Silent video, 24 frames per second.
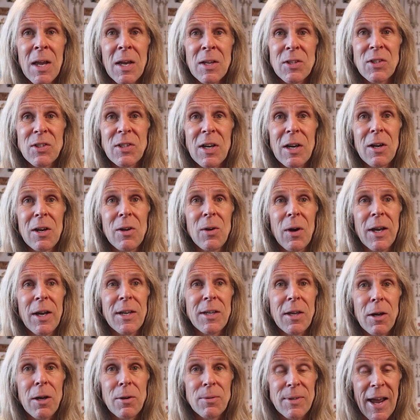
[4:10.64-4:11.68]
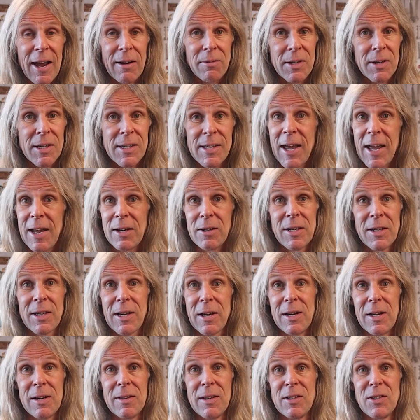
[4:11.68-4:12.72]
So I go down, and again I
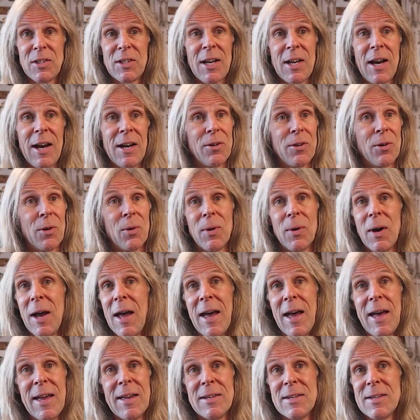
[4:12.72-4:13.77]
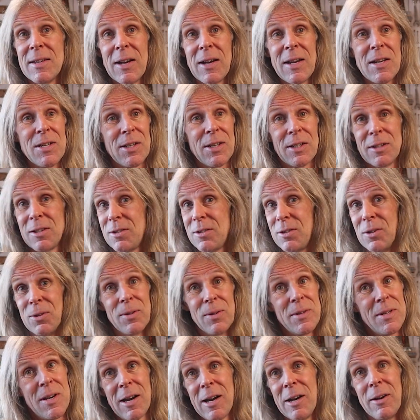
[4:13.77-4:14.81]
go into this tunnel, and I just
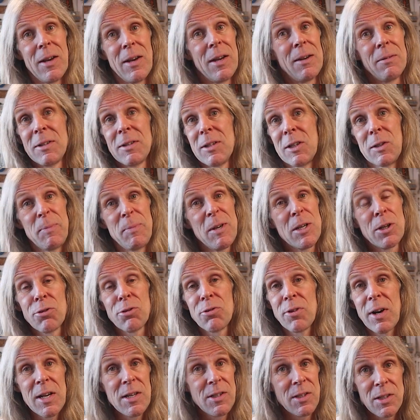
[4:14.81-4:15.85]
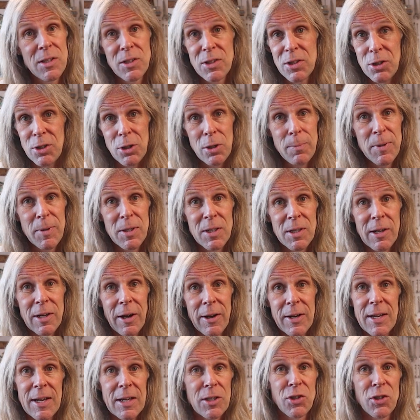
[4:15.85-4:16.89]
thought, no, it would just be crazy stupid to go
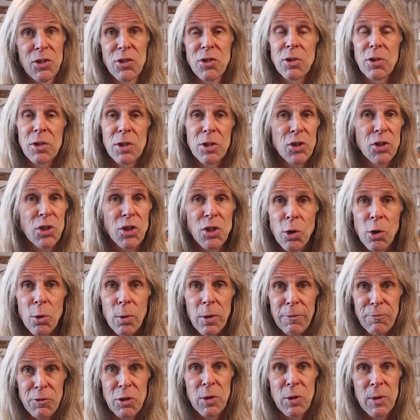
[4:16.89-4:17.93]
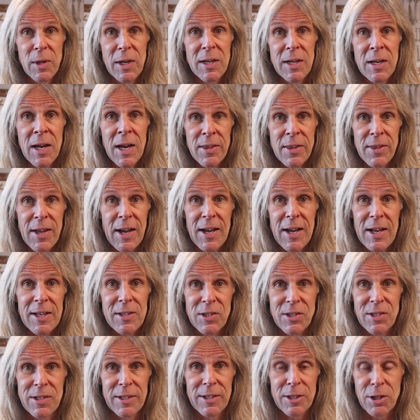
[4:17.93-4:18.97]
in here. So, short of doing the
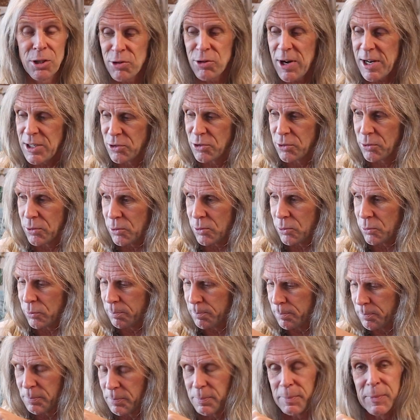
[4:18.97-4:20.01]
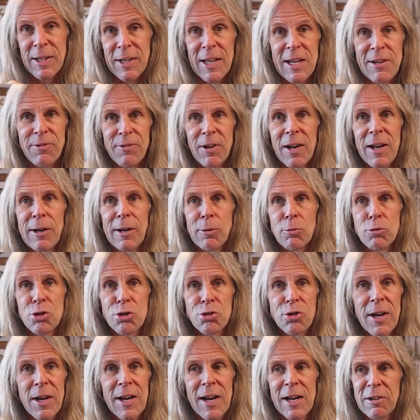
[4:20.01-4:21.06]
Hansel and Gretel, leaving a little
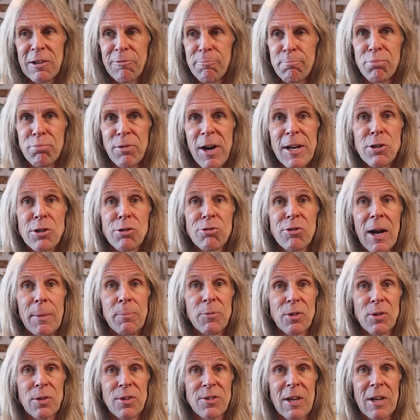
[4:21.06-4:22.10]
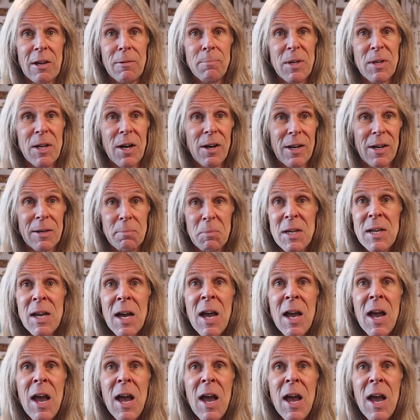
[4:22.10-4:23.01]
trail of breadcrumbs or something behind me,